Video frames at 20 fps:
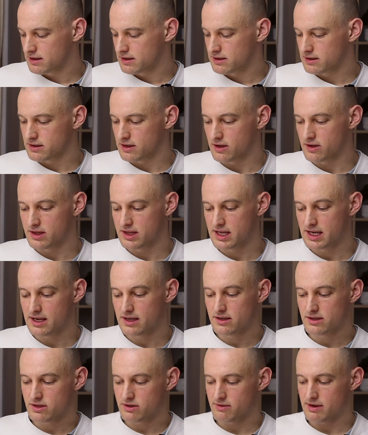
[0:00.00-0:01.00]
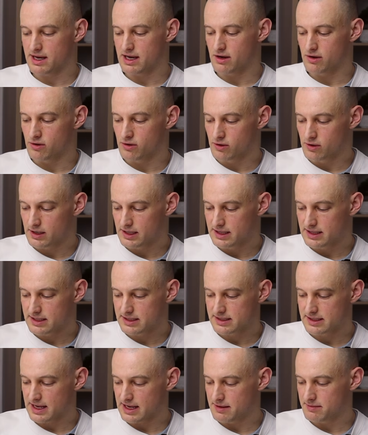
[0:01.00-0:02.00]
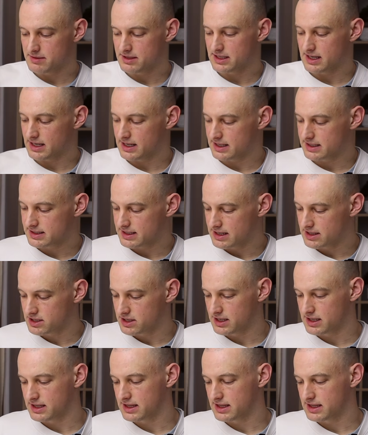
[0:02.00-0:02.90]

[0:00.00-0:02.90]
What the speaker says: So these 3 are all in the same study session,